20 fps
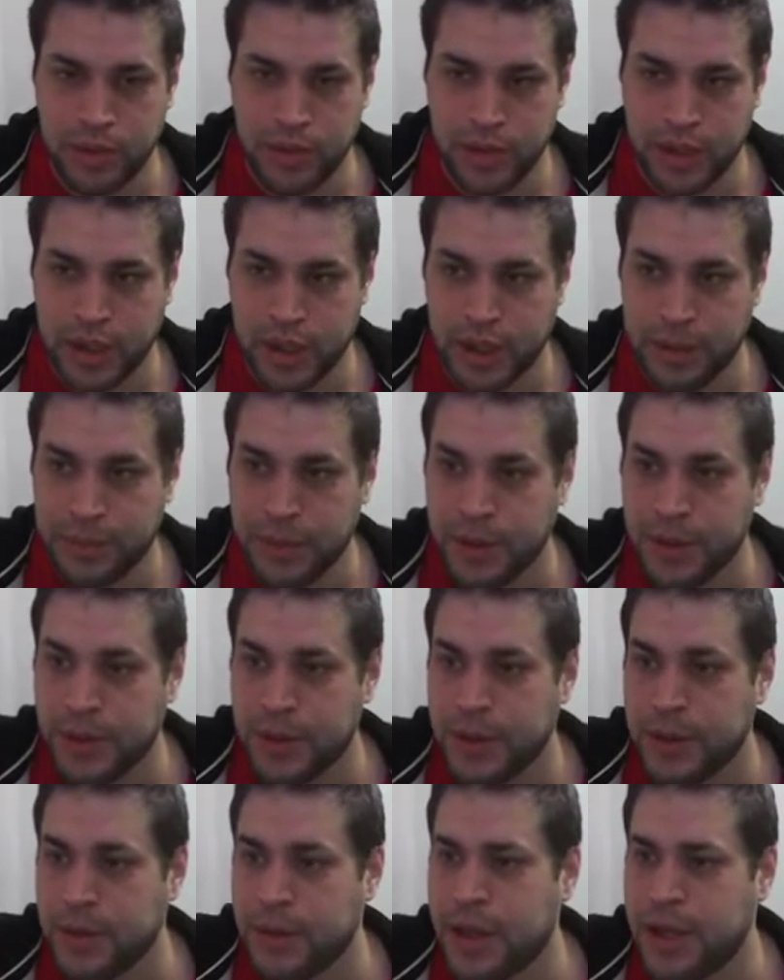on the game.
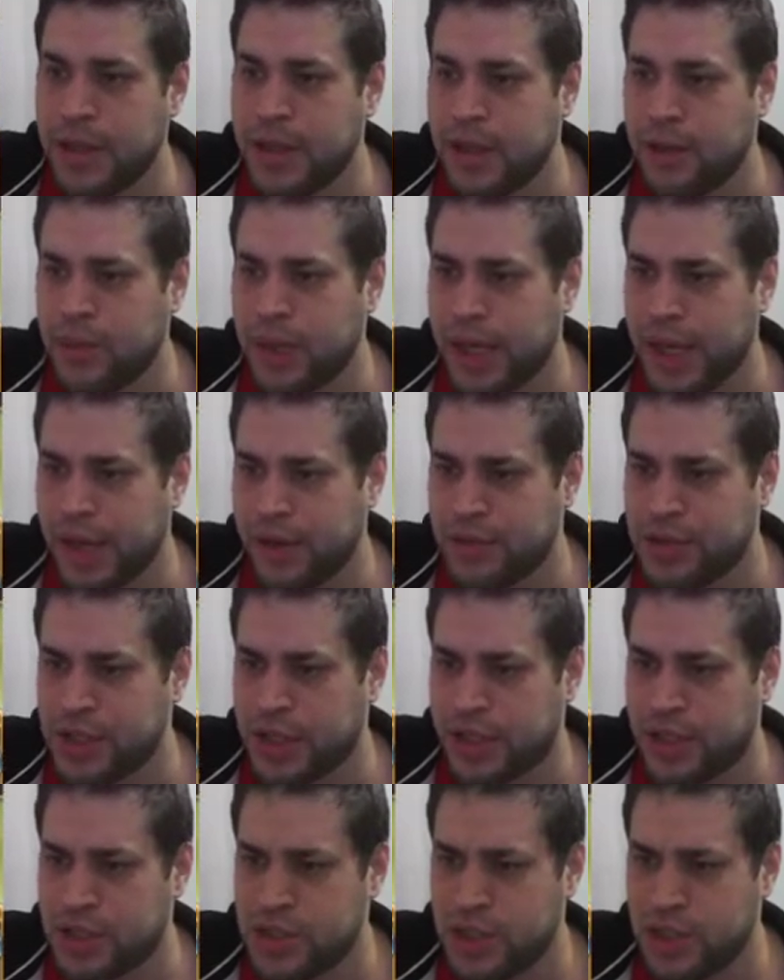And then we have
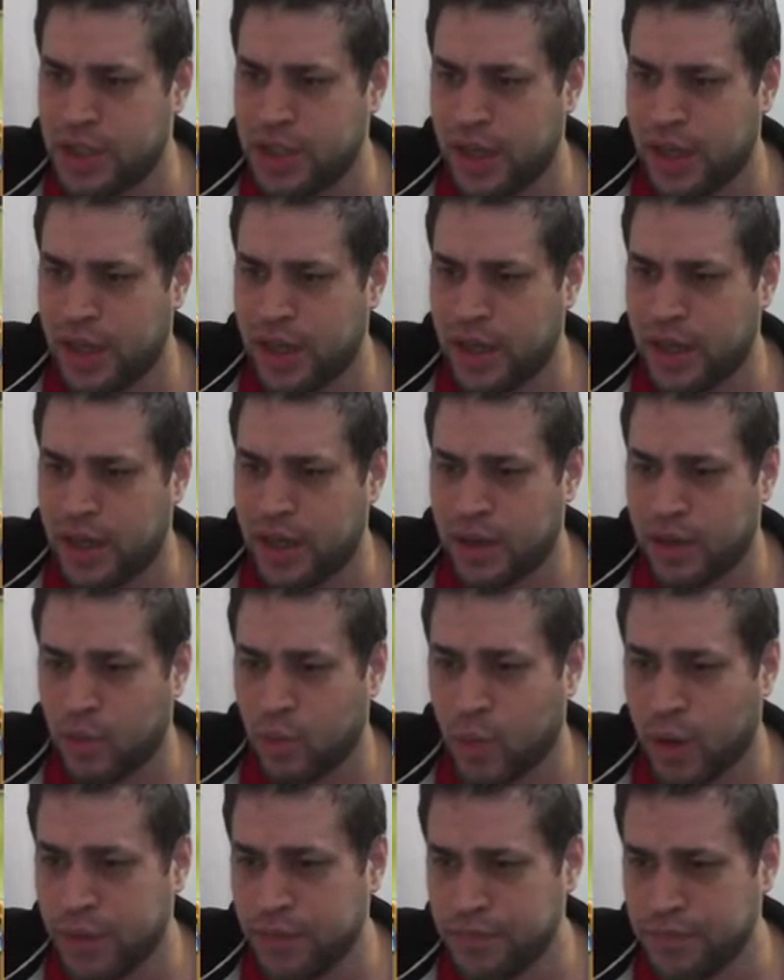challenge uh,
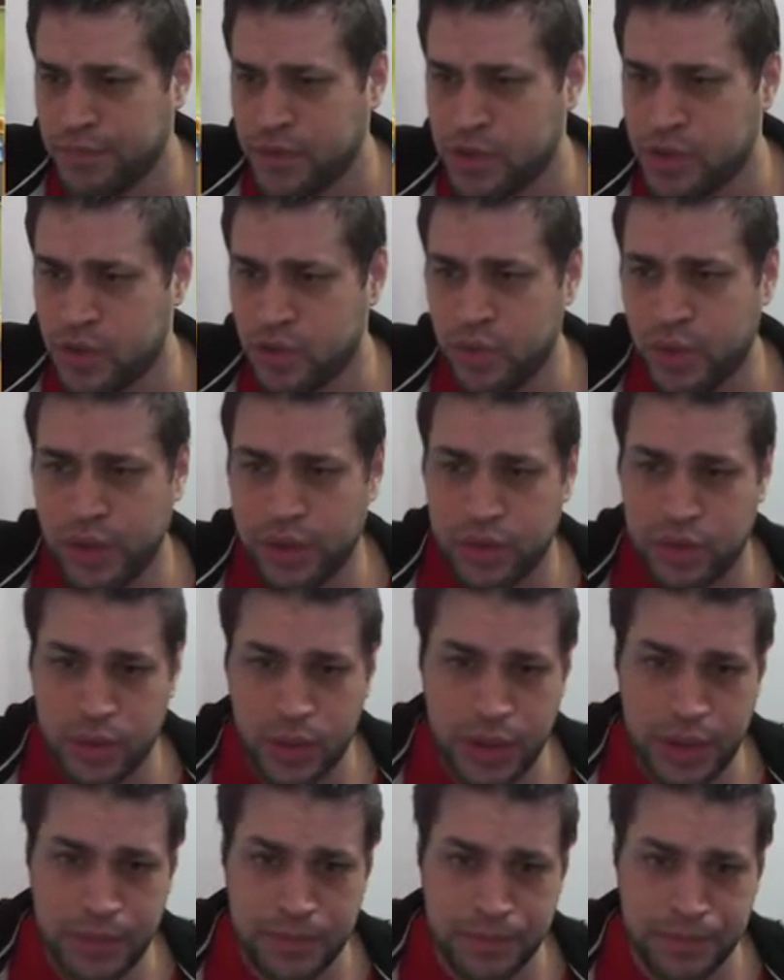1, 2 and
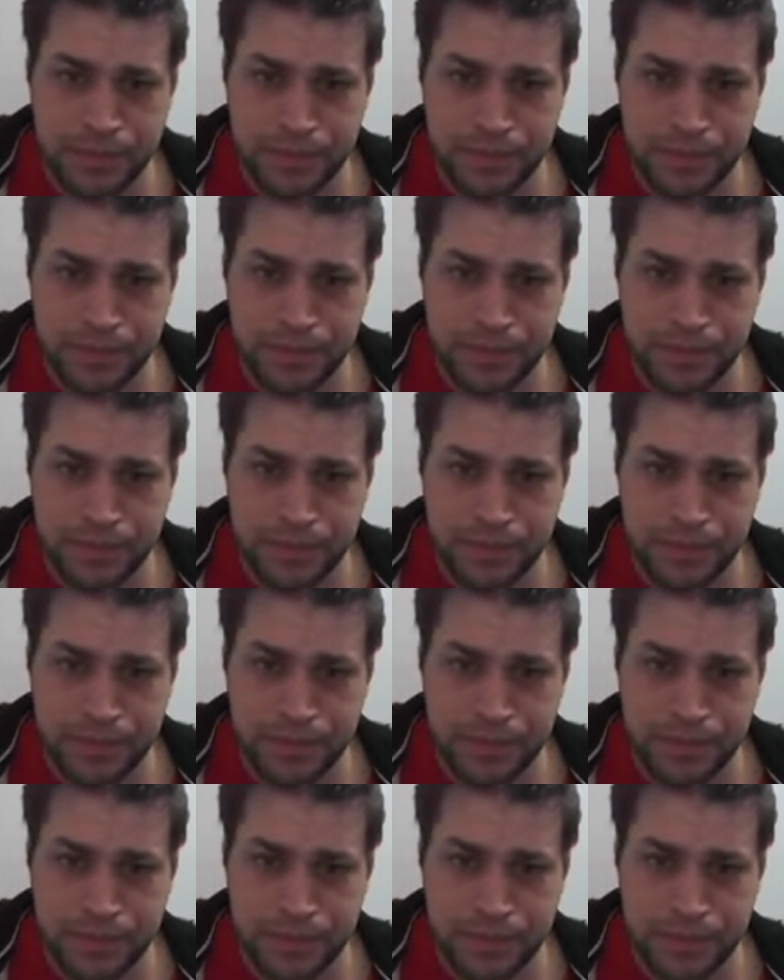3.